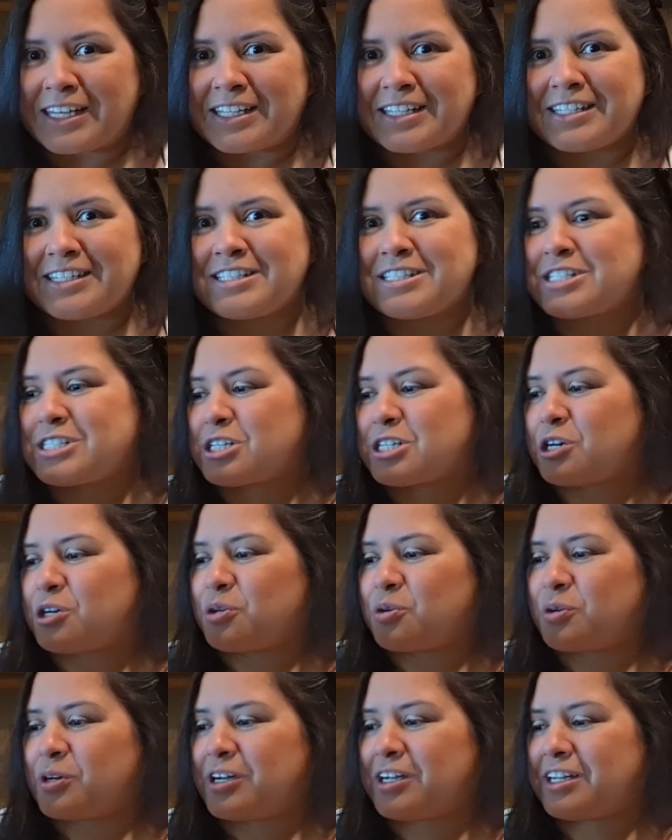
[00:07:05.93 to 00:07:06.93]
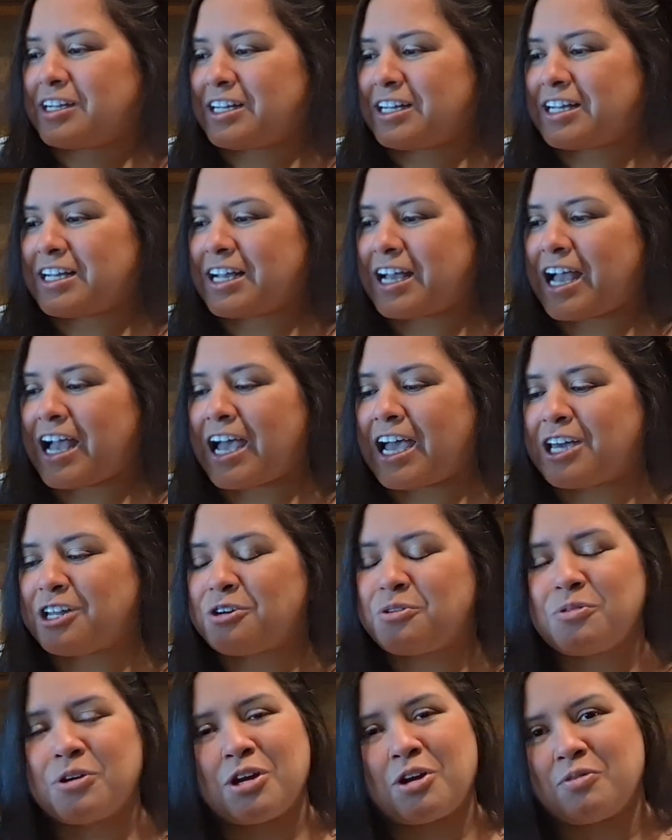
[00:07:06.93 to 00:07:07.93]
And so I
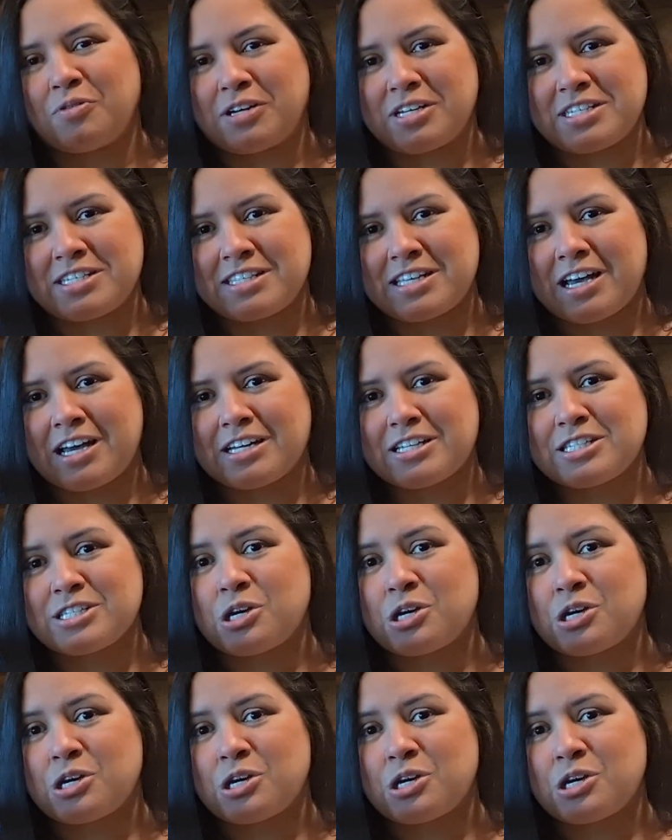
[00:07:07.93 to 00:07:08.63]
don't want to risk that.